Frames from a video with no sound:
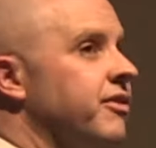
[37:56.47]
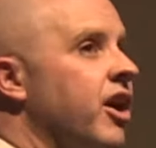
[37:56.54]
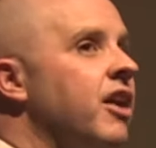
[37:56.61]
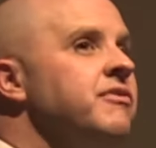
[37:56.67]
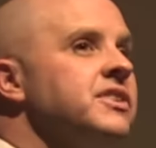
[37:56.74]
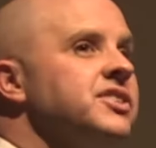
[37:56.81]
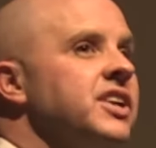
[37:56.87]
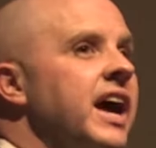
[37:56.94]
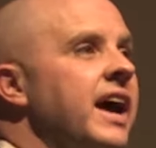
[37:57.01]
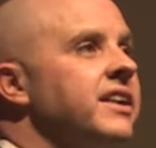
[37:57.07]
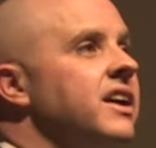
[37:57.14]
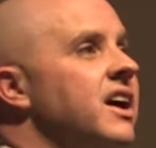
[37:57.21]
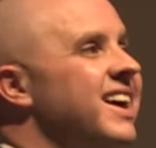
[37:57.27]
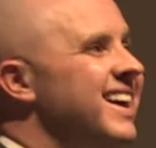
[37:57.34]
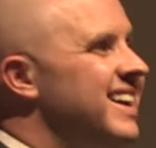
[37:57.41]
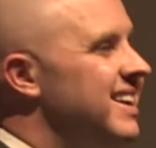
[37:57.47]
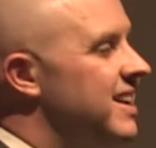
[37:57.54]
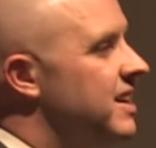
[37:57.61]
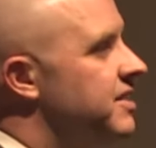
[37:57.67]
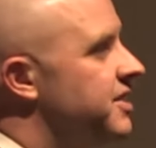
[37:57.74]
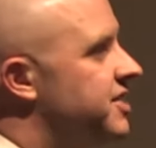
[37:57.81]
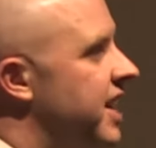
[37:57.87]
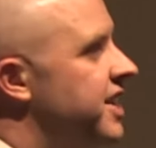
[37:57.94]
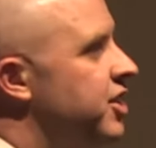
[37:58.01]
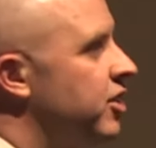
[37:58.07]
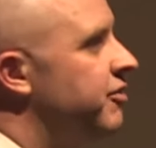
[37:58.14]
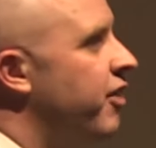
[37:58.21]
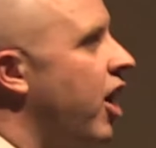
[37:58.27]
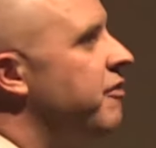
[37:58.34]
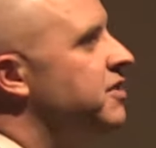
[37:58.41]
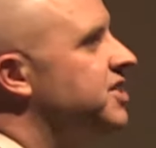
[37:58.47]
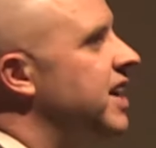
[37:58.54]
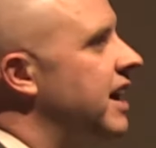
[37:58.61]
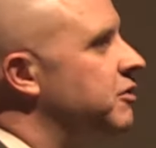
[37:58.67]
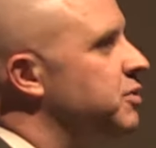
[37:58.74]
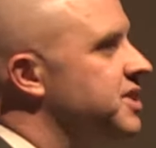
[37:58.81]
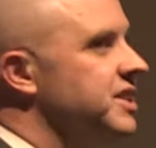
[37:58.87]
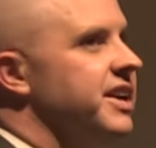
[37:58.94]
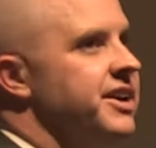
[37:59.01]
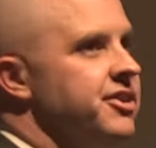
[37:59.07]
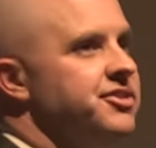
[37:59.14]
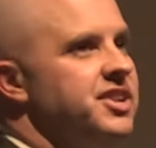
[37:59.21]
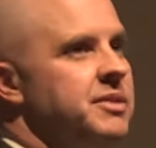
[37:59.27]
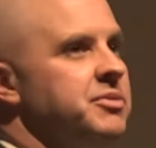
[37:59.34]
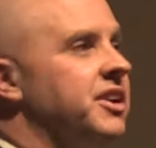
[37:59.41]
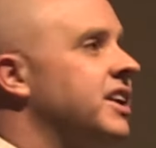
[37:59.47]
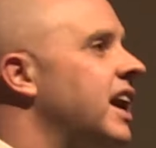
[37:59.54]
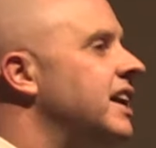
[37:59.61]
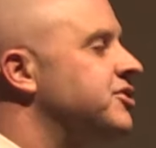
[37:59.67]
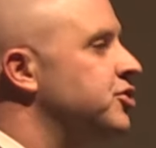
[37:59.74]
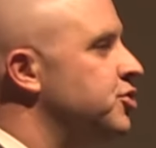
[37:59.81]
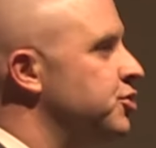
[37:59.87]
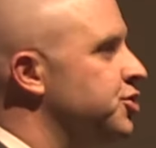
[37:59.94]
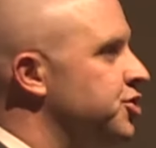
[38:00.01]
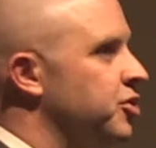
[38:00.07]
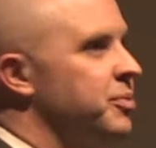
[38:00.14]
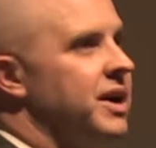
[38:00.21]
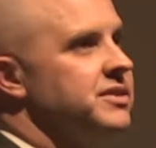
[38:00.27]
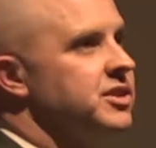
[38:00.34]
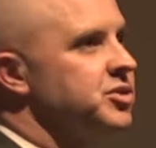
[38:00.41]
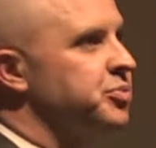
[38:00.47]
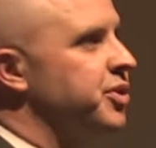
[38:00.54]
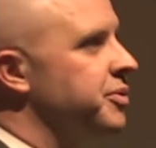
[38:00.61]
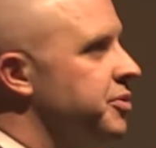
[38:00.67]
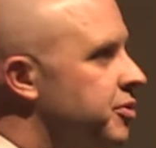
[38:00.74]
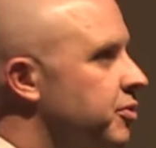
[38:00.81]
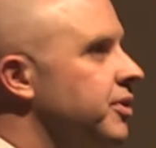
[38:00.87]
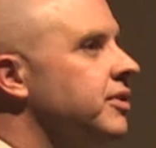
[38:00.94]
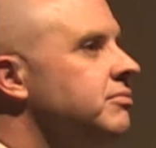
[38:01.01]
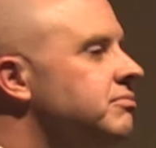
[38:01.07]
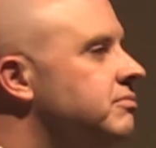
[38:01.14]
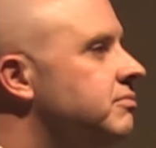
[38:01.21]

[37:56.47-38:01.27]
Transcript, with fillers: of Office Act. The Tenure of Office Act was later deemed unconstitutional by the Supreme Court.